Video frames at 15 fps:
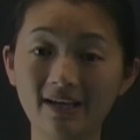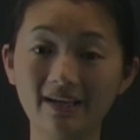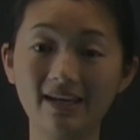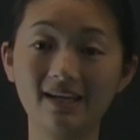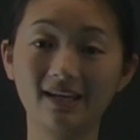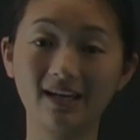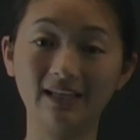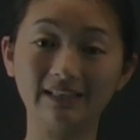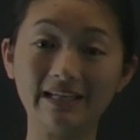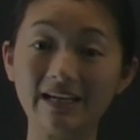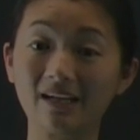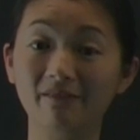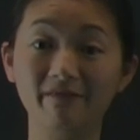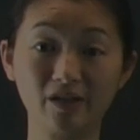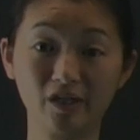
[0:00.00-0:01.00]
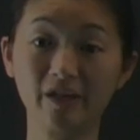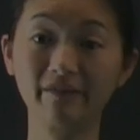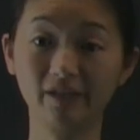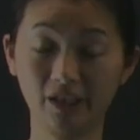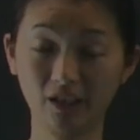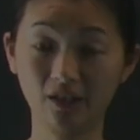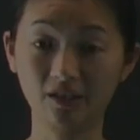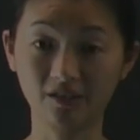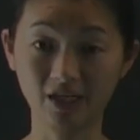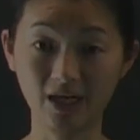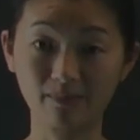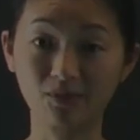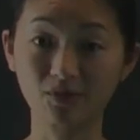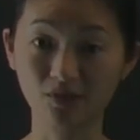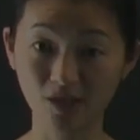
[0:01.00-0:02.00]
It can take a very, very long
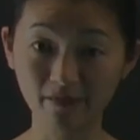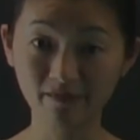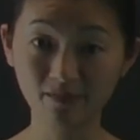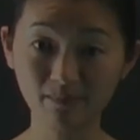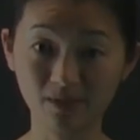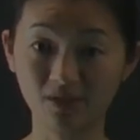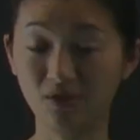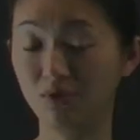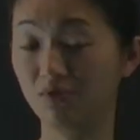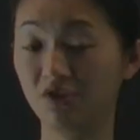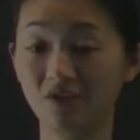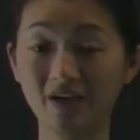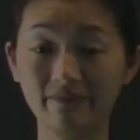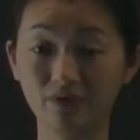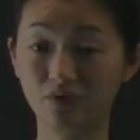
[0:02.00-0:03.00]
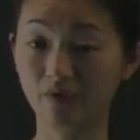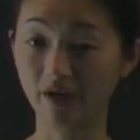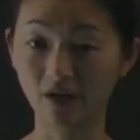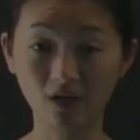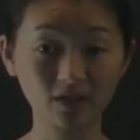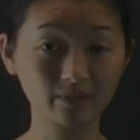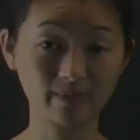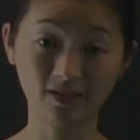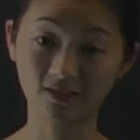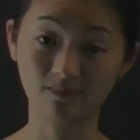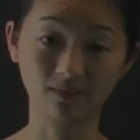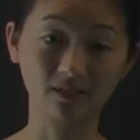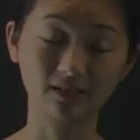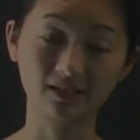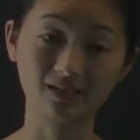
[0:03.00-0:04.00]
time to solve them because you just have to try all the
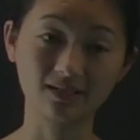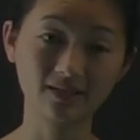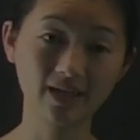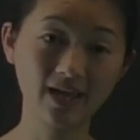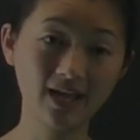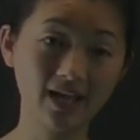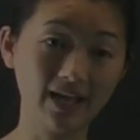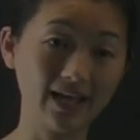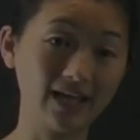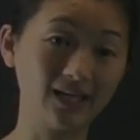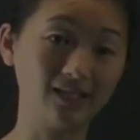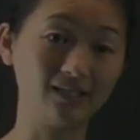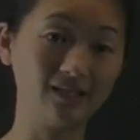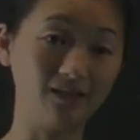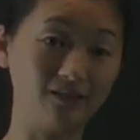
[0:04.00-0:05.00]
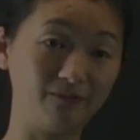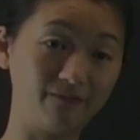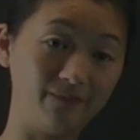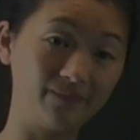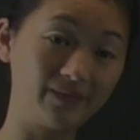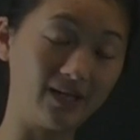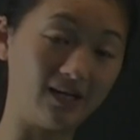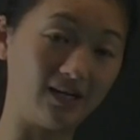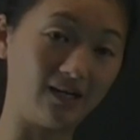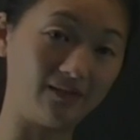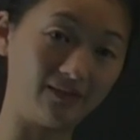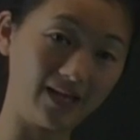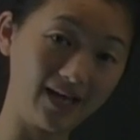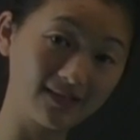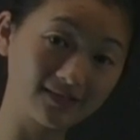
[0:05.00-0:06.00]
possibilities. And if
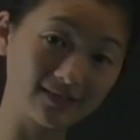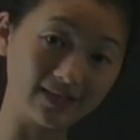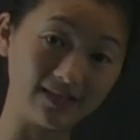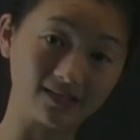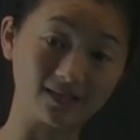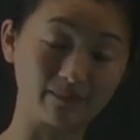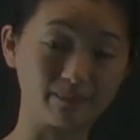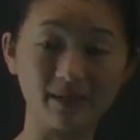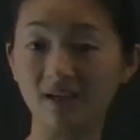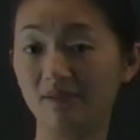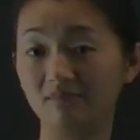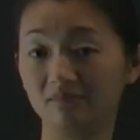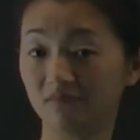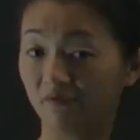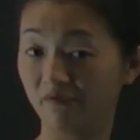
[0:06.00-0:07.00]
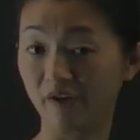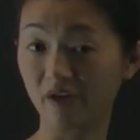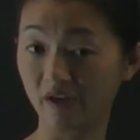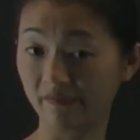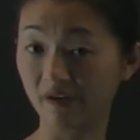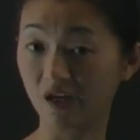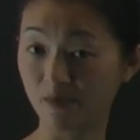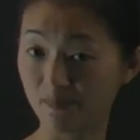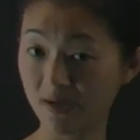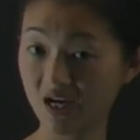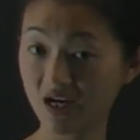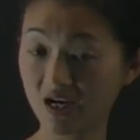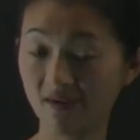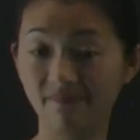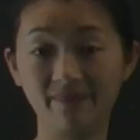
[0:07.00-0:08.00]
S ends up being very, very
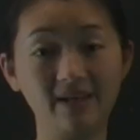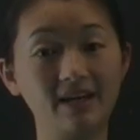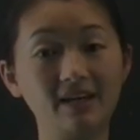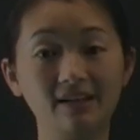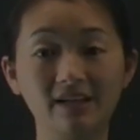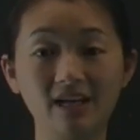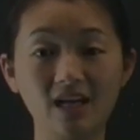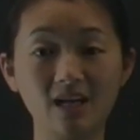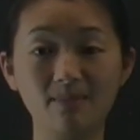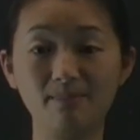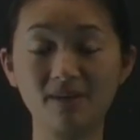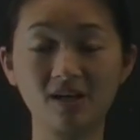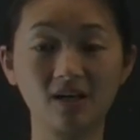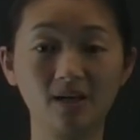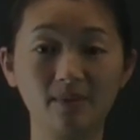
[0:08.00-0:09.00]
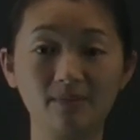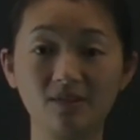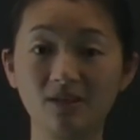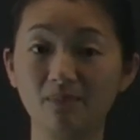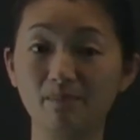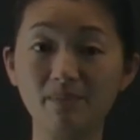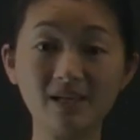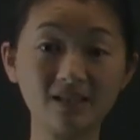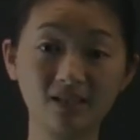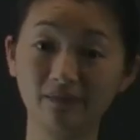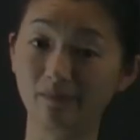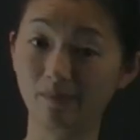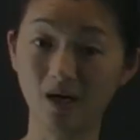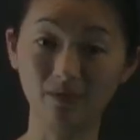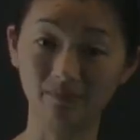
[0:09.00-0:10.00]
big, then it becomes a beast of
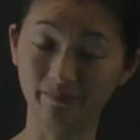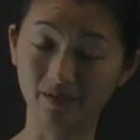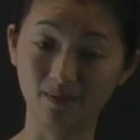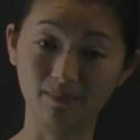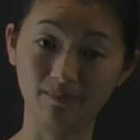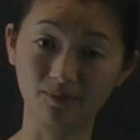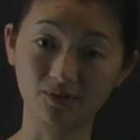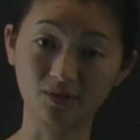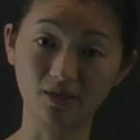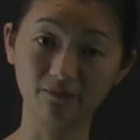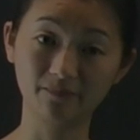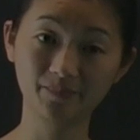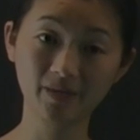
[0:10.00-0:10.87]
a problem to be able to solve.